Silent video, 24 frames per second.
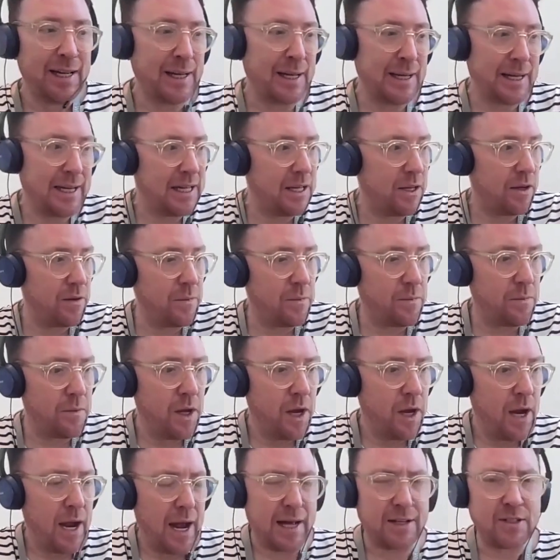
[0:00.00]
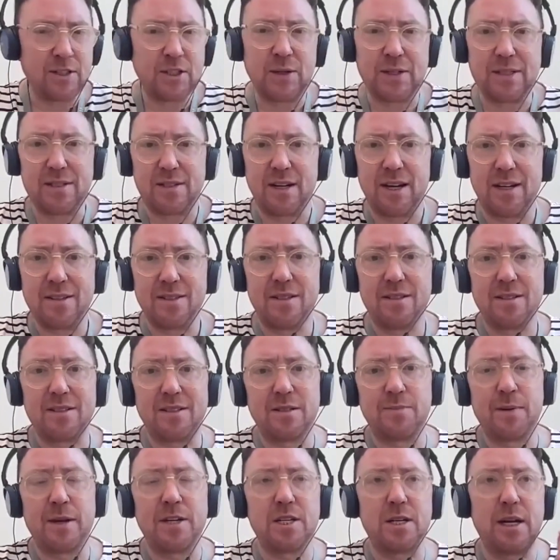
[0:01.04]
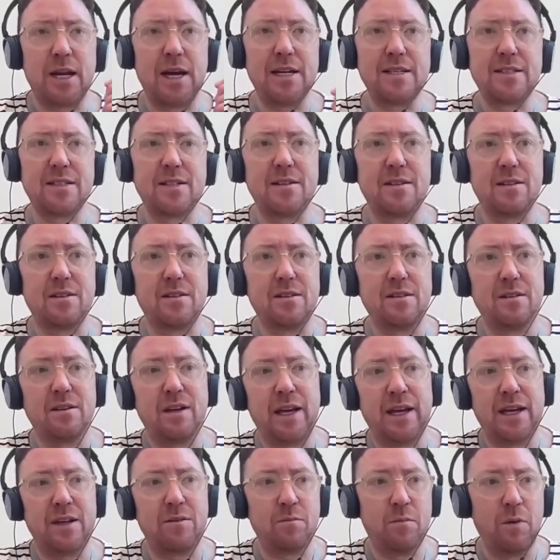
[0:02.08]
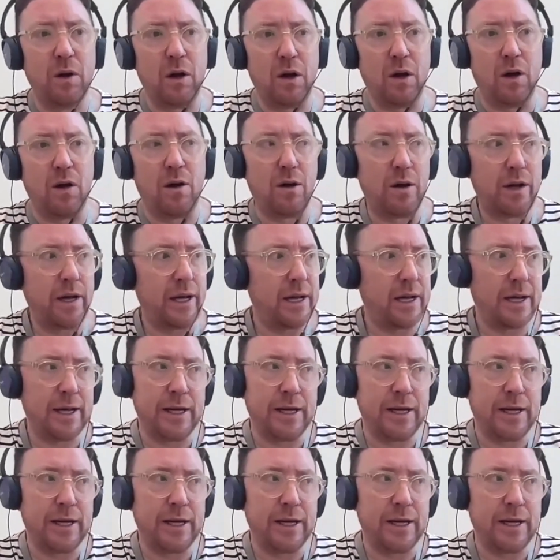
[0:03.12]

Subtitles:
And so I started to specialize in more